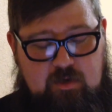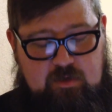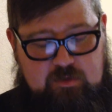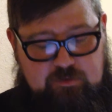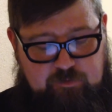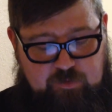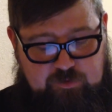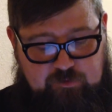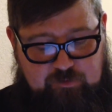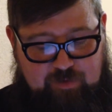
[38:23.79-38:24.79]
as
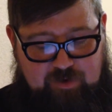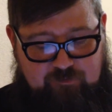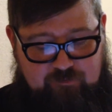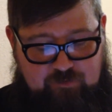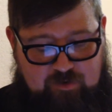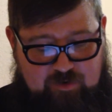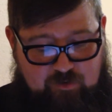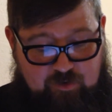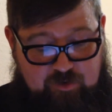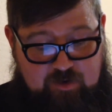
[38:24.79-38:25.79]
most of you might have
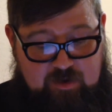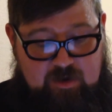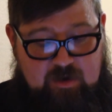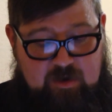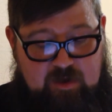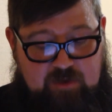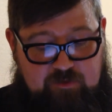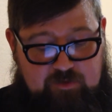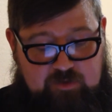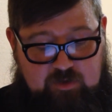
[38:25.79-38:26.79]
heard it, and
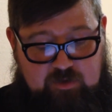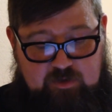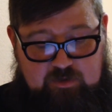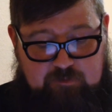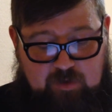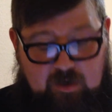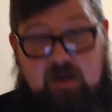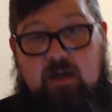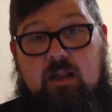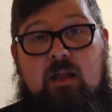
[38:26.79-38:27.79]
their son
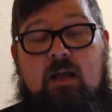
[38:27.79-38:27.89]
Ismail.